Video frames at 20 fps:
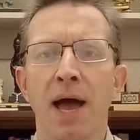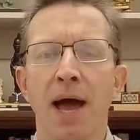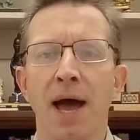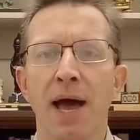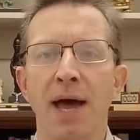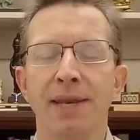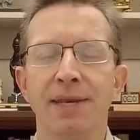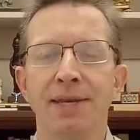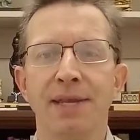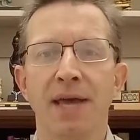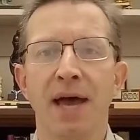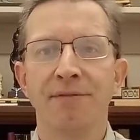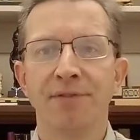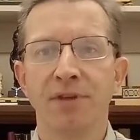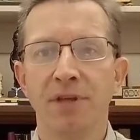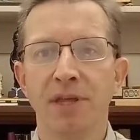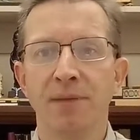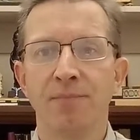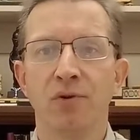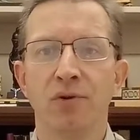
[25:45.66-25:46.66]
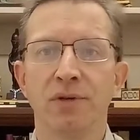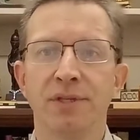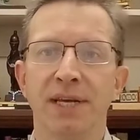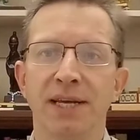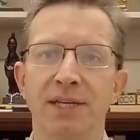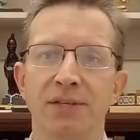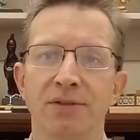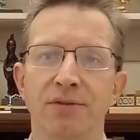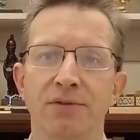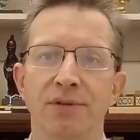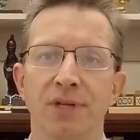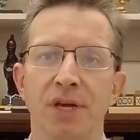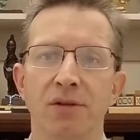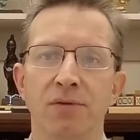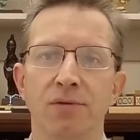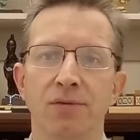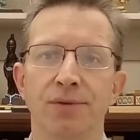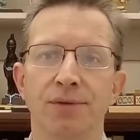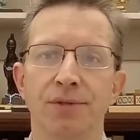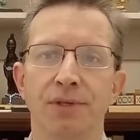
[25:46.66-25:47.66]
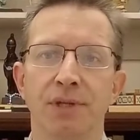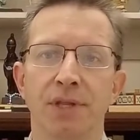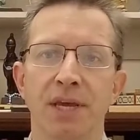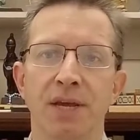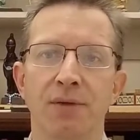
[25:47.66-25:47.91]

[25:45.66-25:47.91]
And after they processed the results,